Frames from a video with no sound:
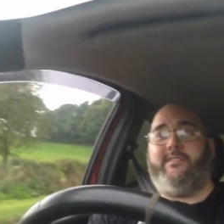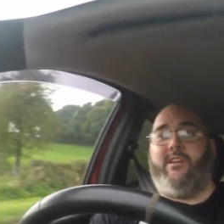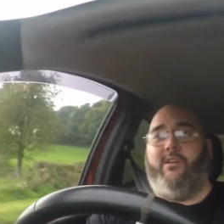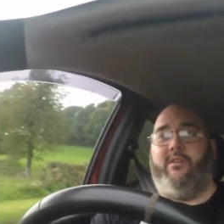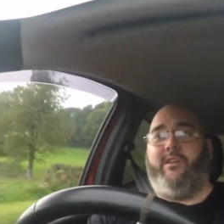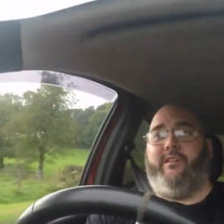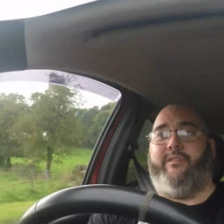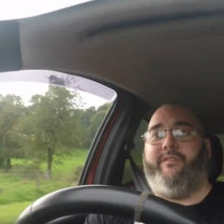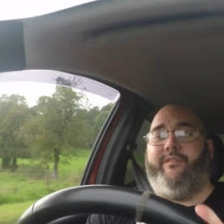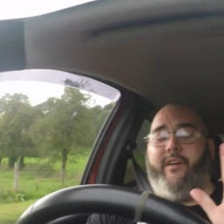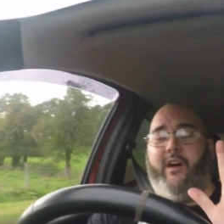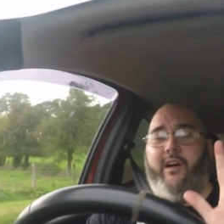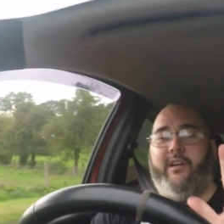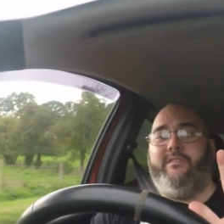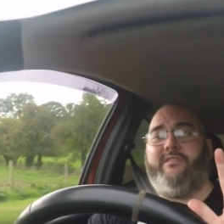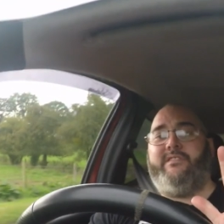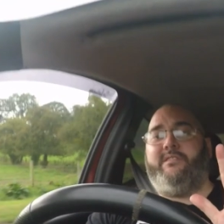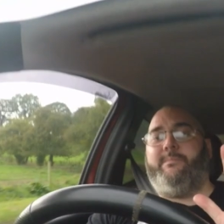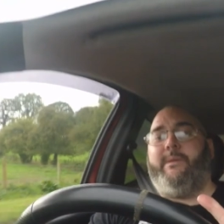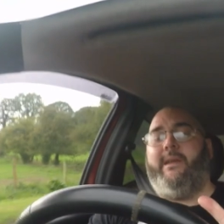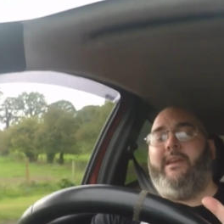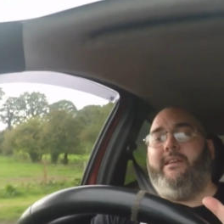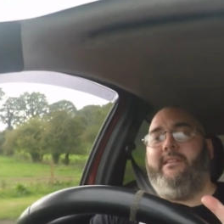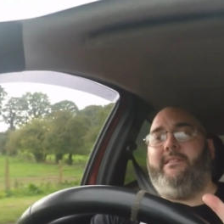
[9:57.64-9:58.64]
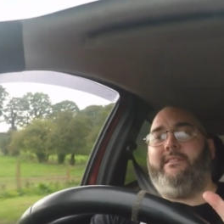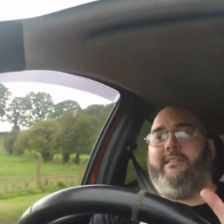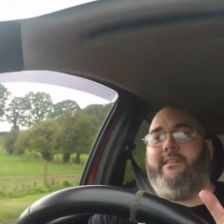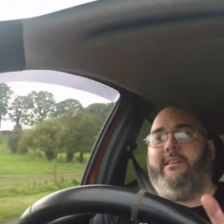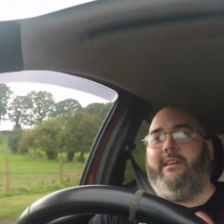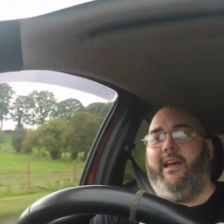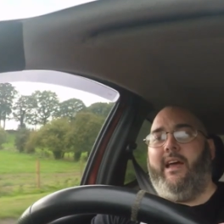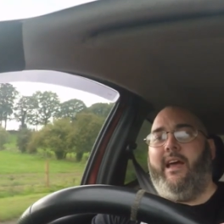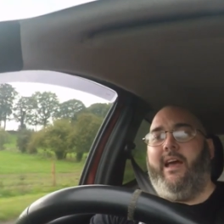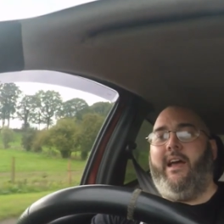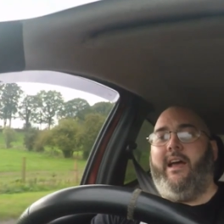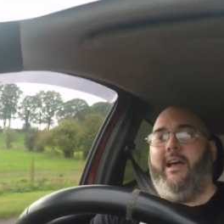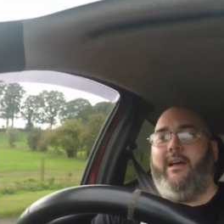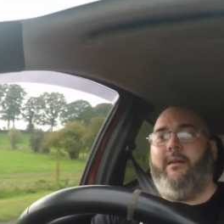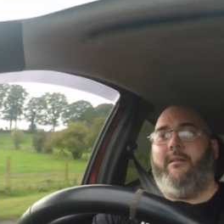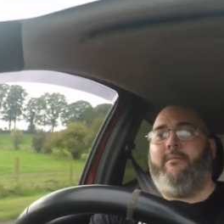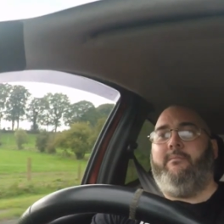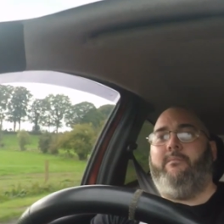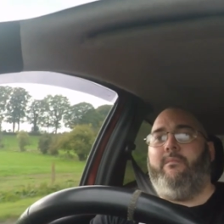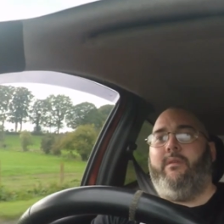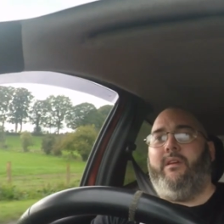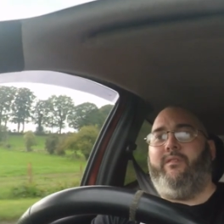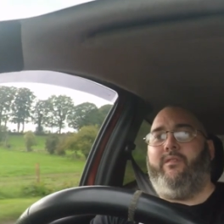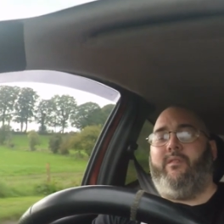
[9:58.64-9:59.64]
It's only a 5-speed.
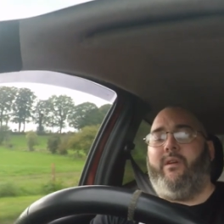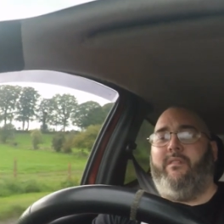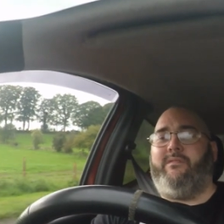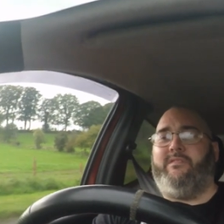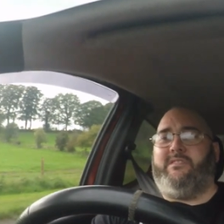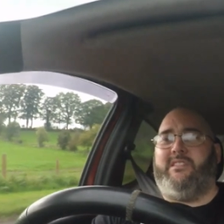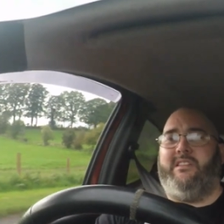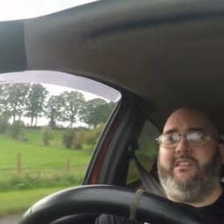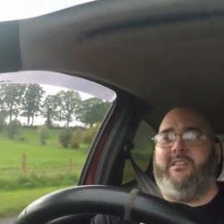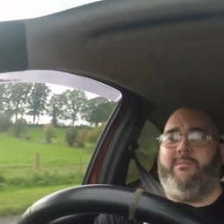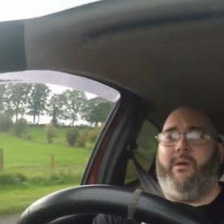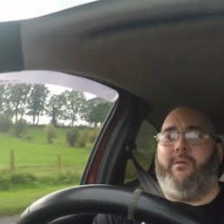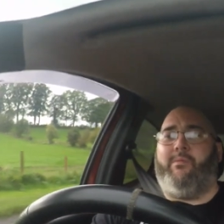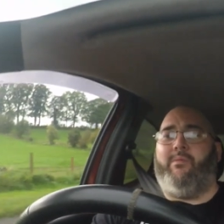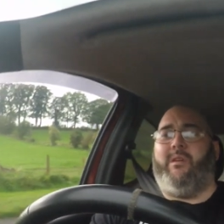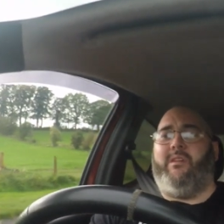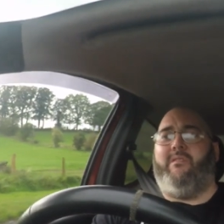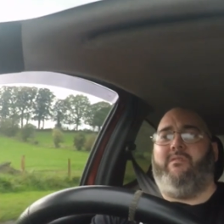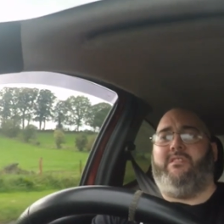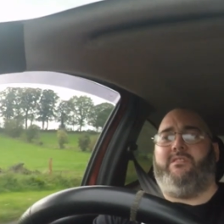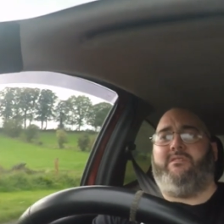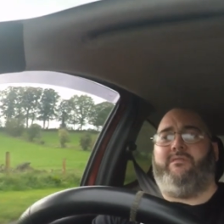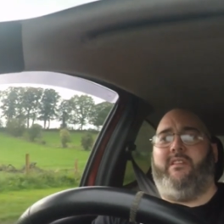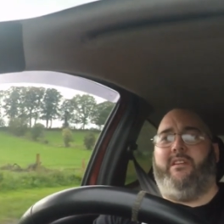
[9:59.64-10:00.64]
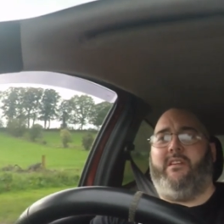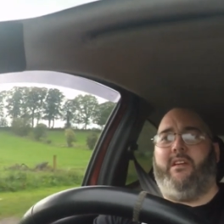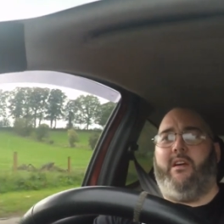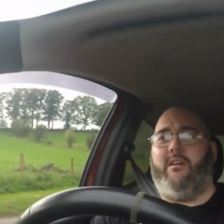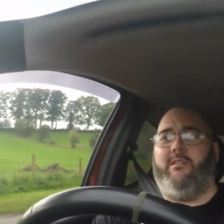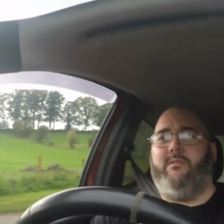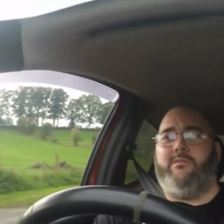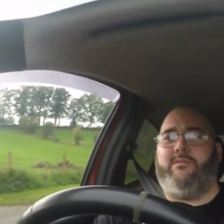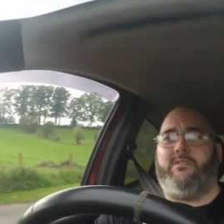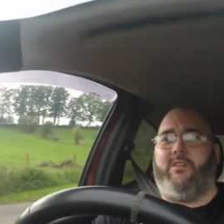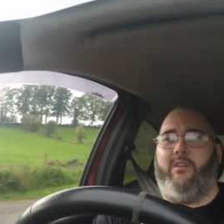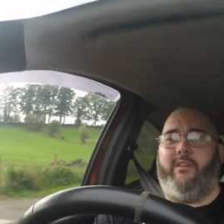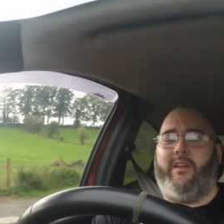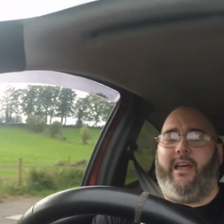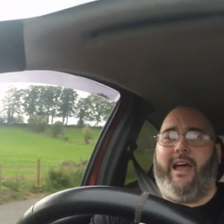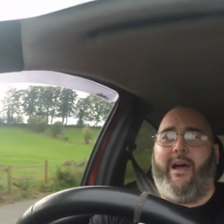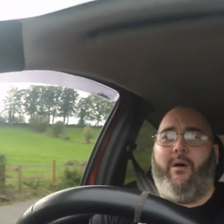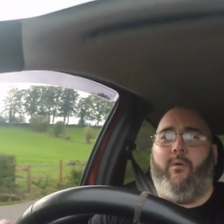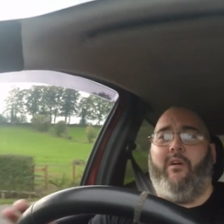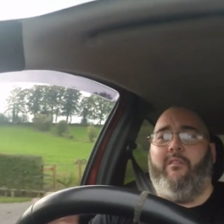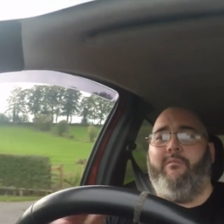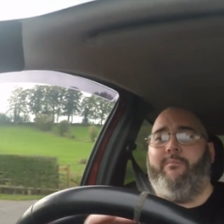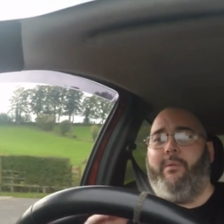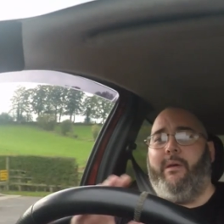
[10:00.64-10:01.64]
If you haven't seen my previous videos on
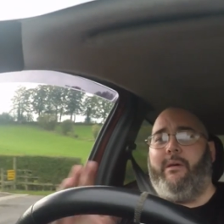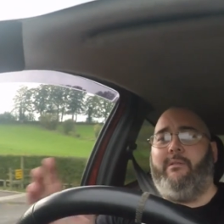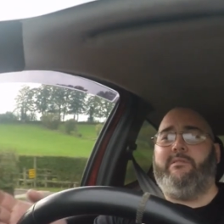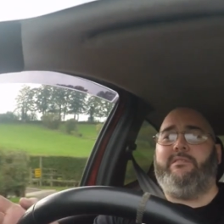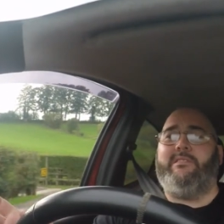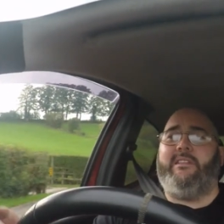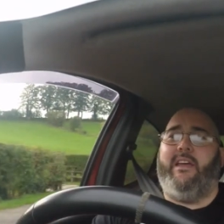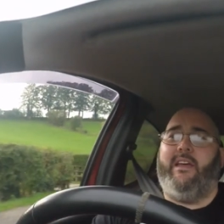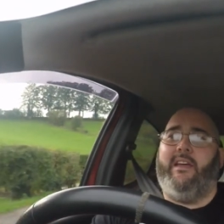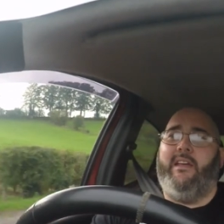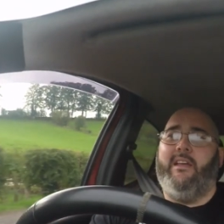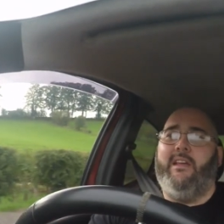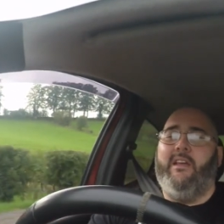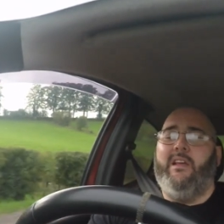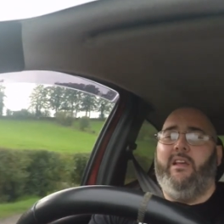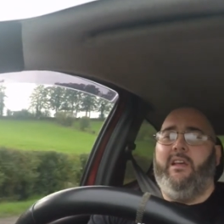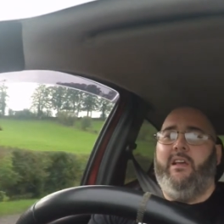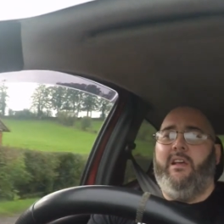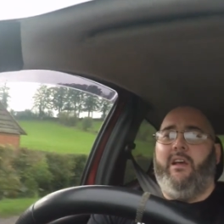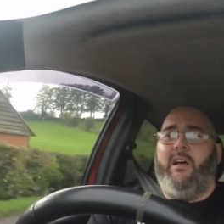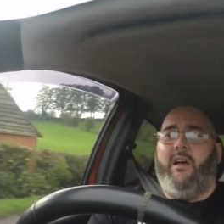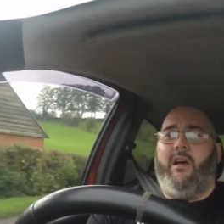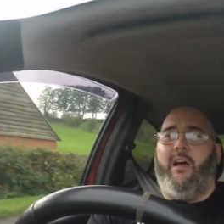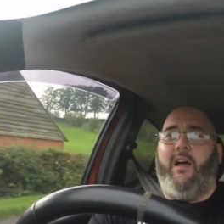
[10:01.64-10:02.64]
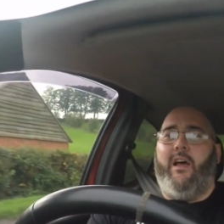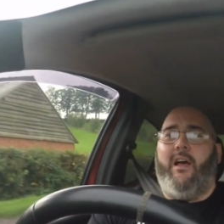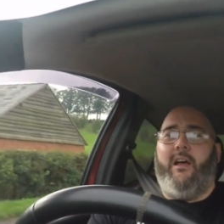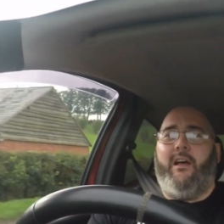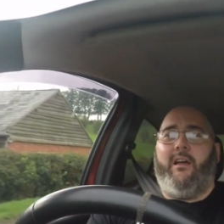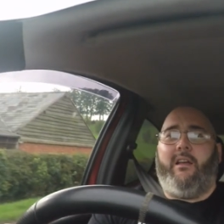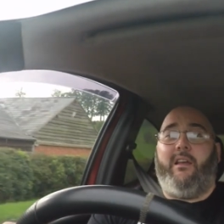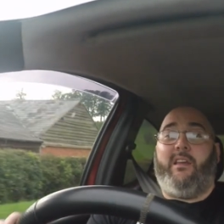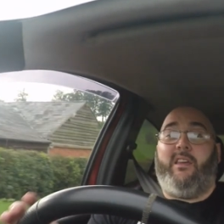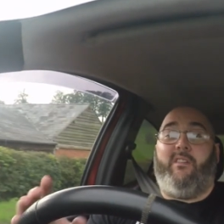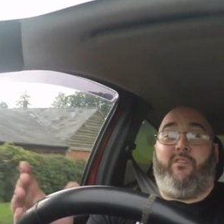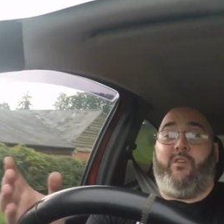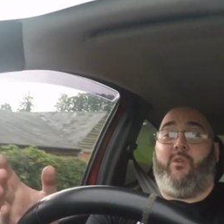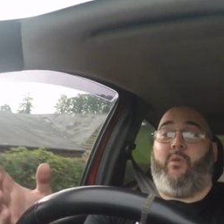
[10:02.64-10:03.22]
how I built it, I'll give